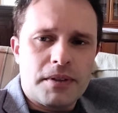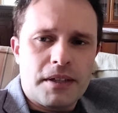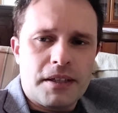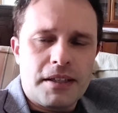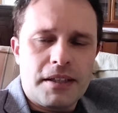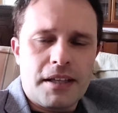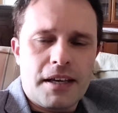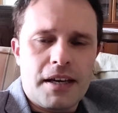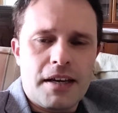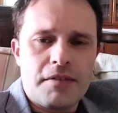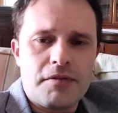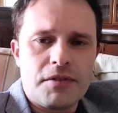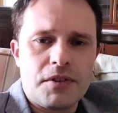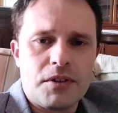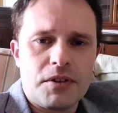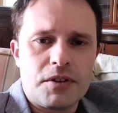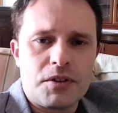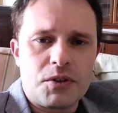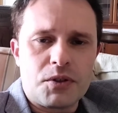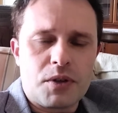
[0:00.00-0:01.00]
They have a
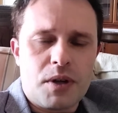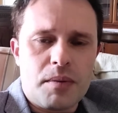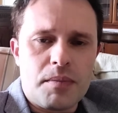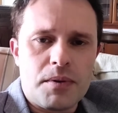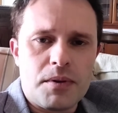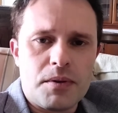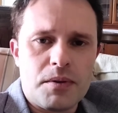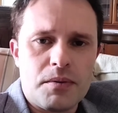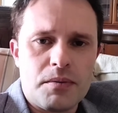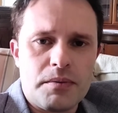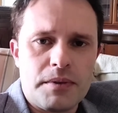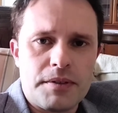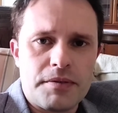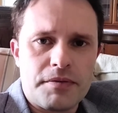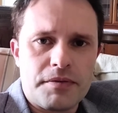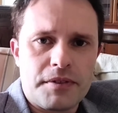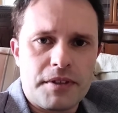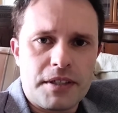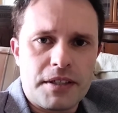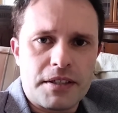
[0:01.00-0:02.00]
lot of trouble with
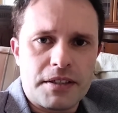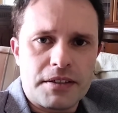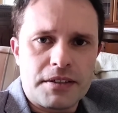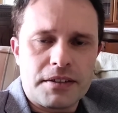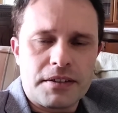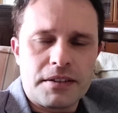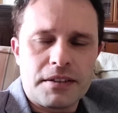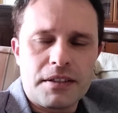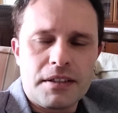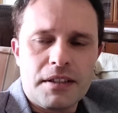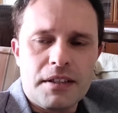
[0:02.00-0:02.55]
this